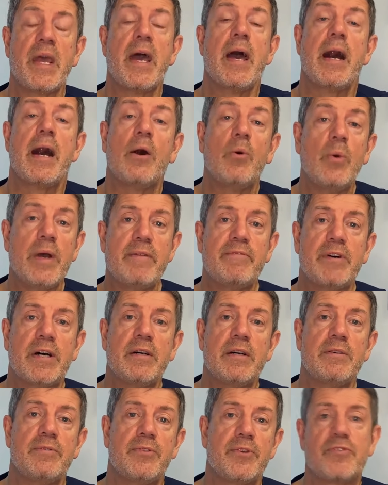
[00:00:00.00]
However,
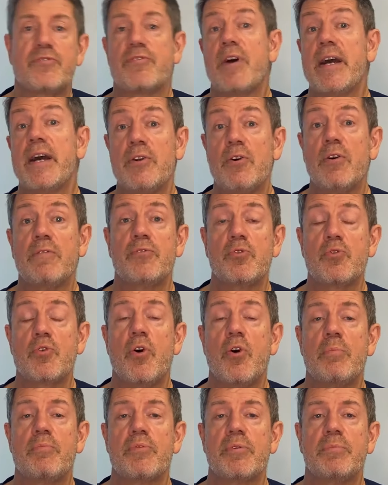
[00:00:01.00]
the trade-off or
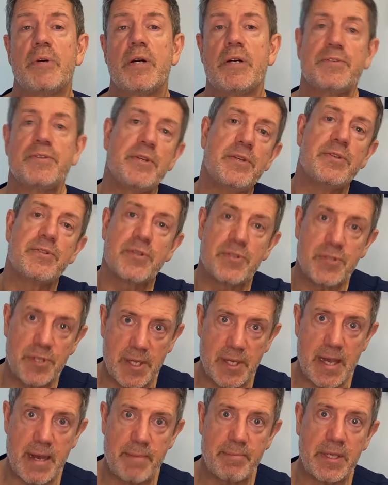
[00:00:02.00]
compromise is, as you
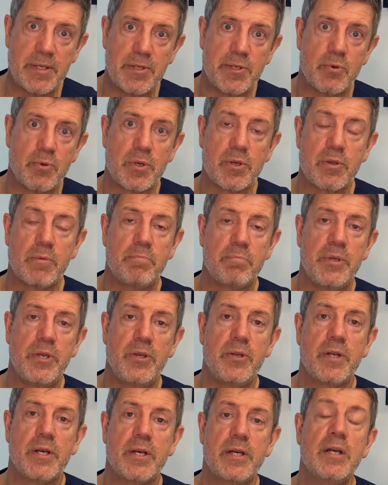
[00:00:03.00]
come into a
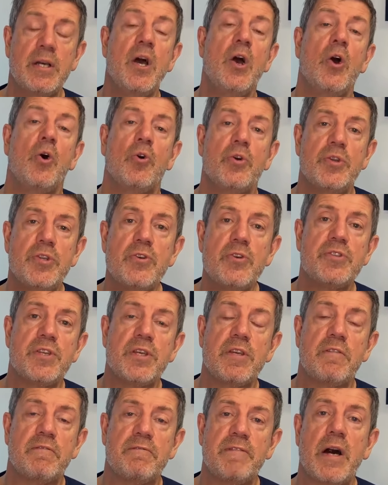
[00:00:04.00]
computer or using
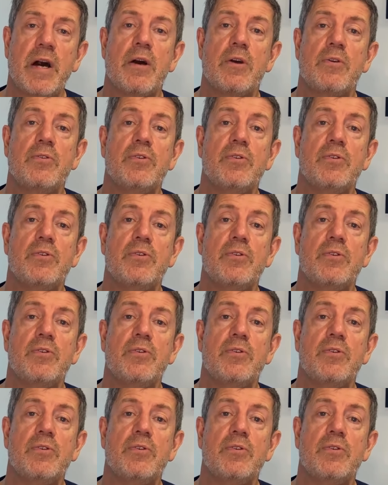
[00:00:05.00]
your phone,